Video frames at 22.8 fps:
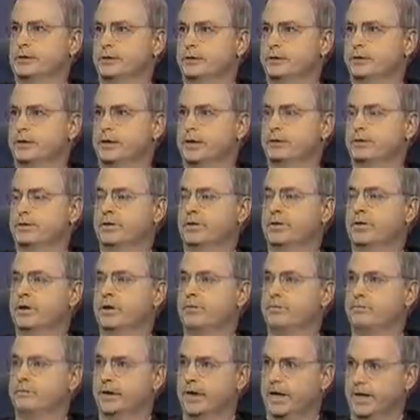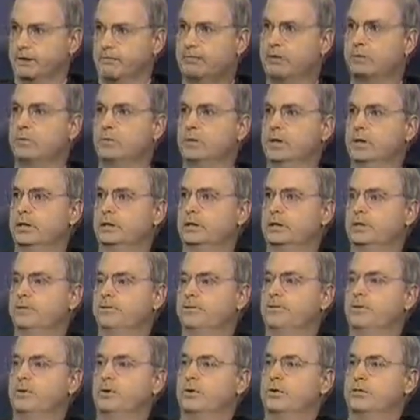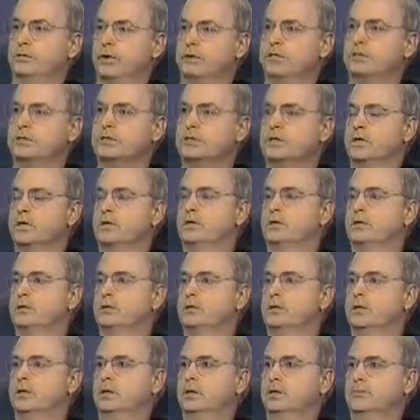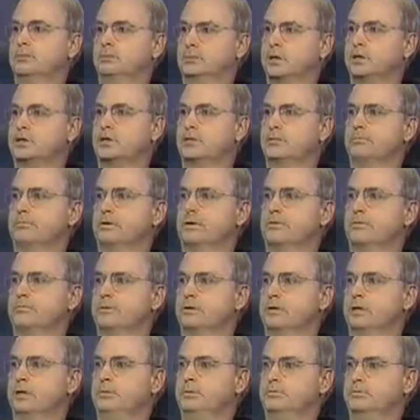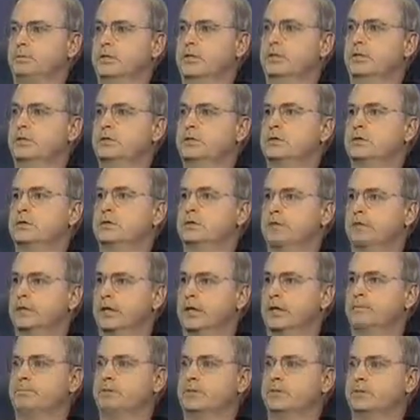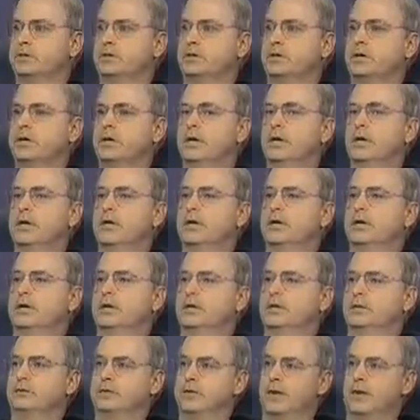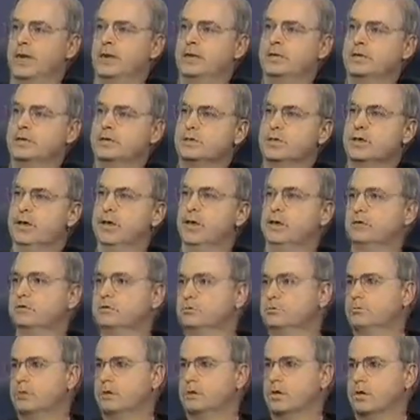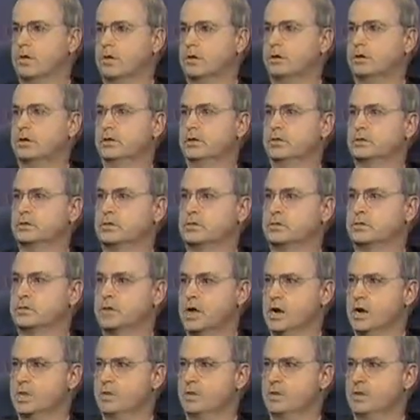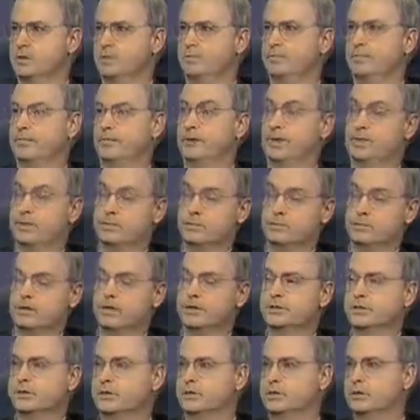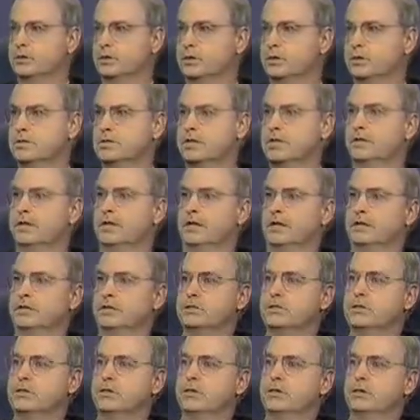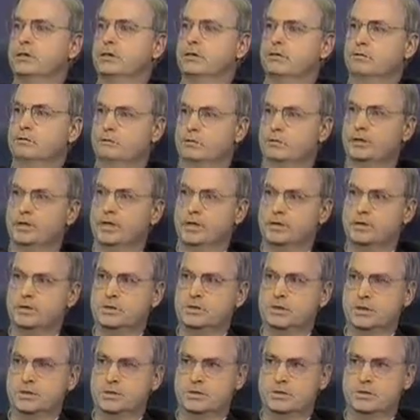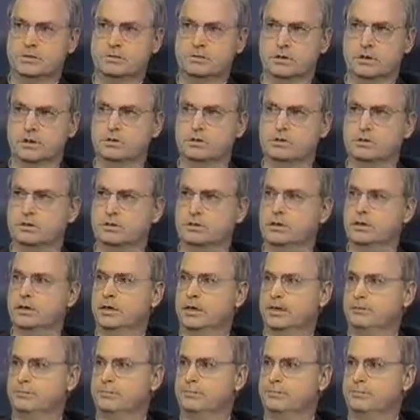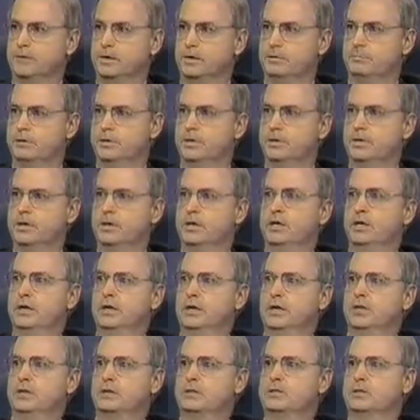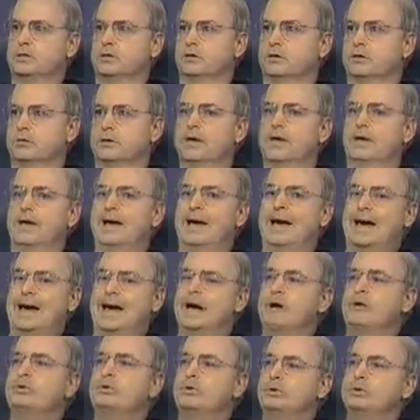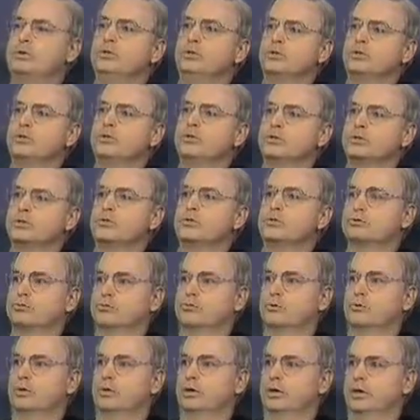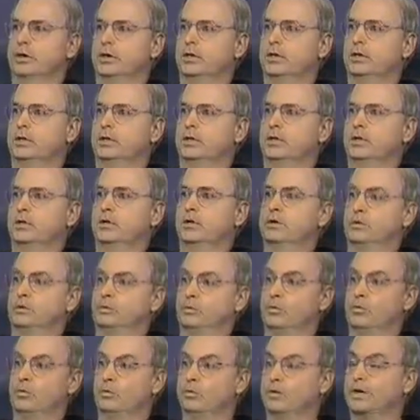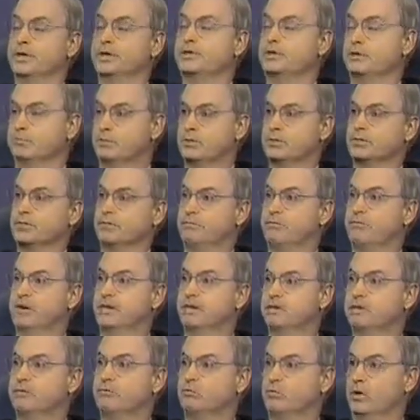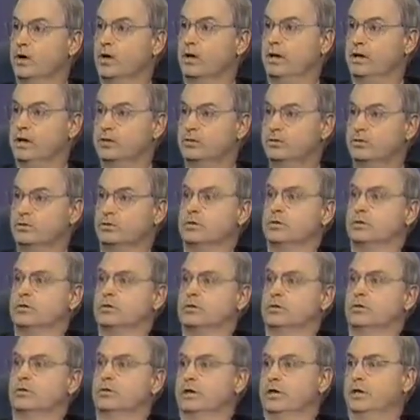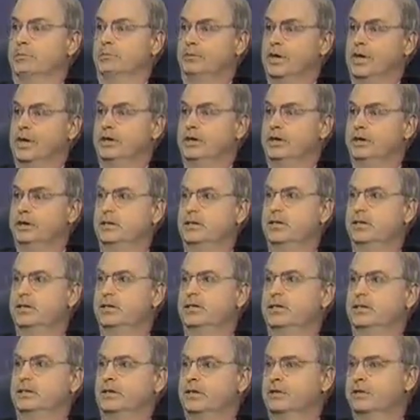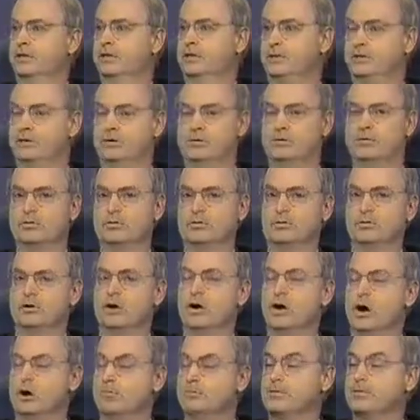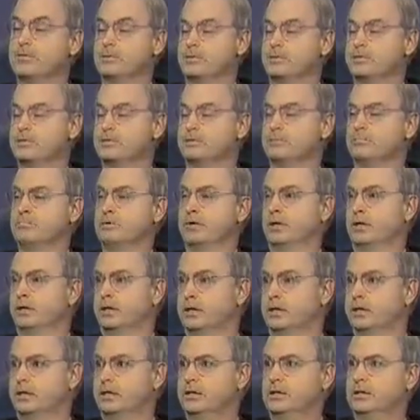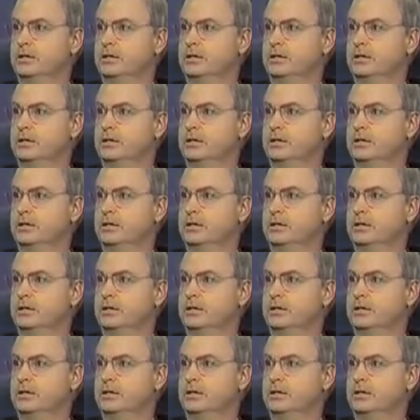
authority over everyone, over every single bishop, every priest, every layperson. That has a counterpart in society as well as in the church, and that is the ruination and destruction of the family. And so, how do you destroy, or what is the most effective way to destroy a body? Like, you, you could harm a person by,